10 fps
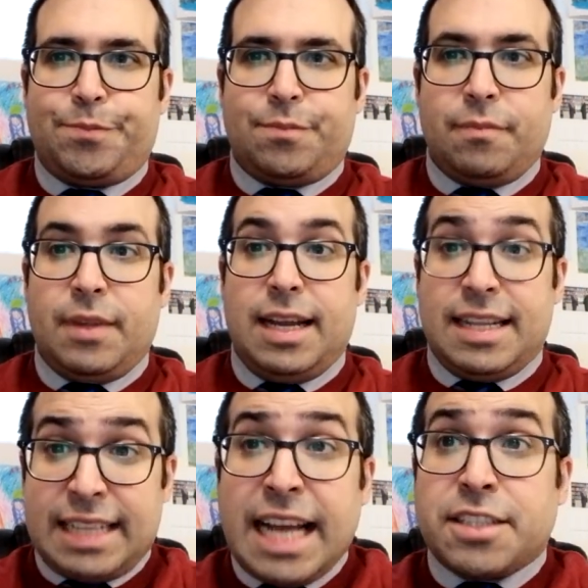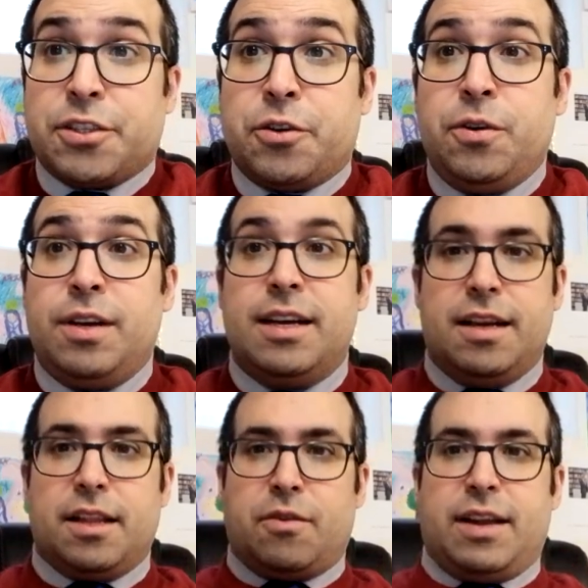It does so,
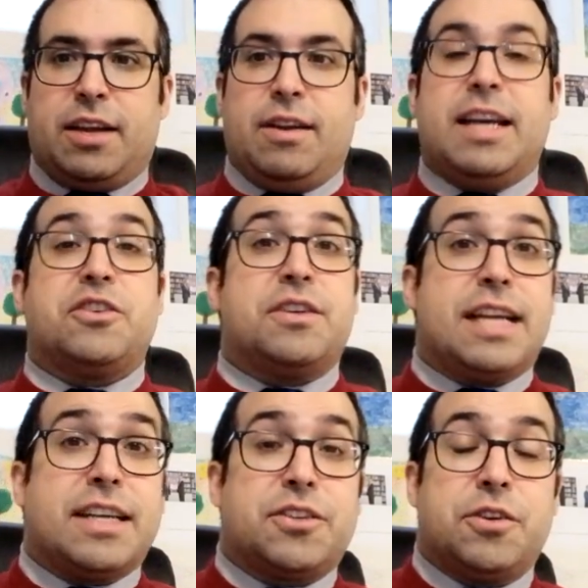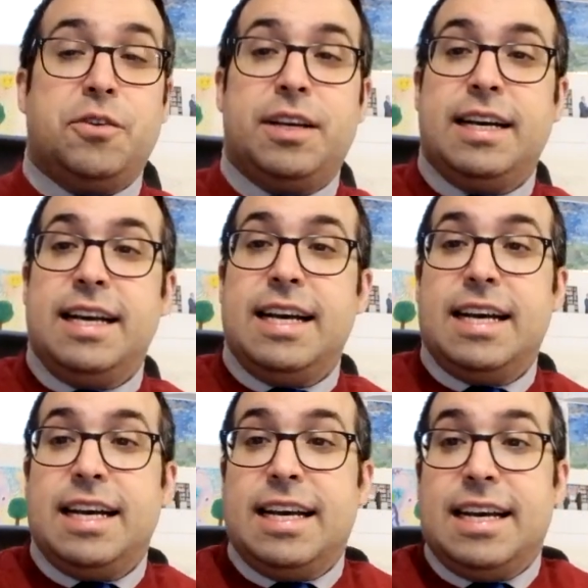the regulation does so,
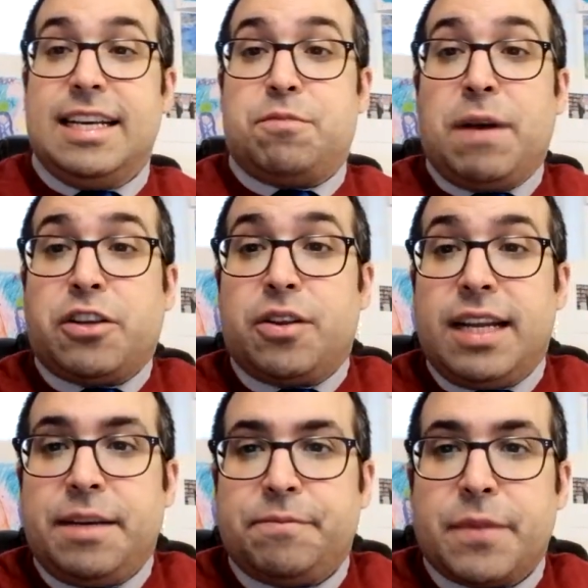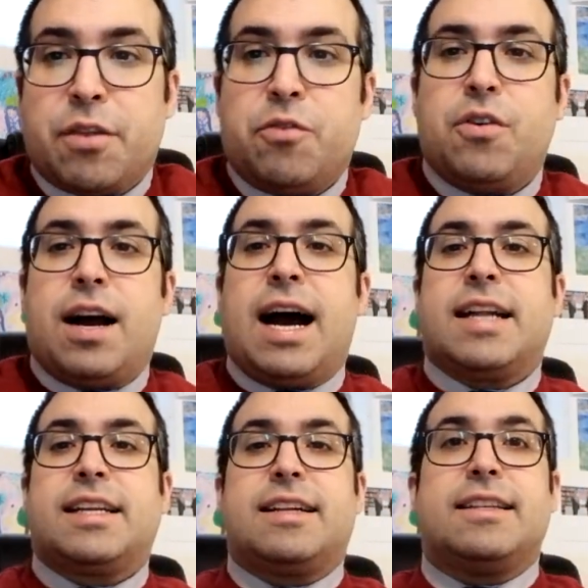especially through
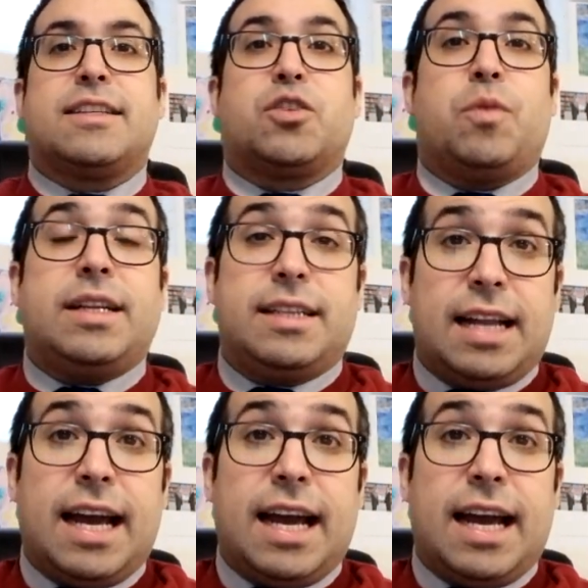Articles 29 et